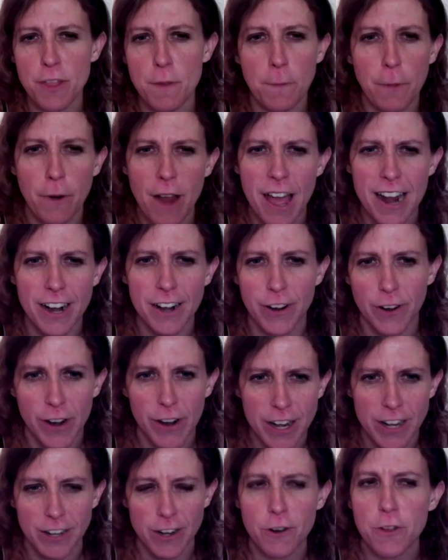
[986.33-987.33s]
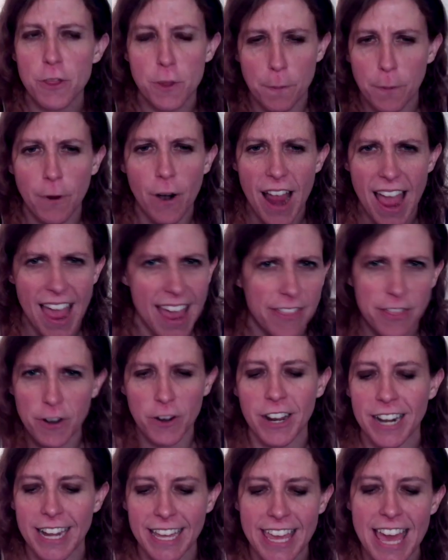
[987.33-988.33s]
the predator and you're the prey and
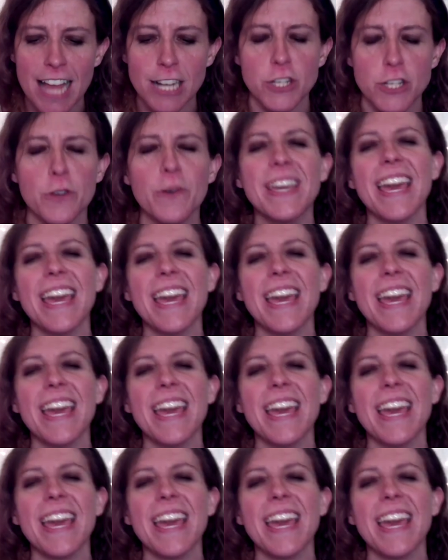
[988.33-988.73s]
they're going to catch you.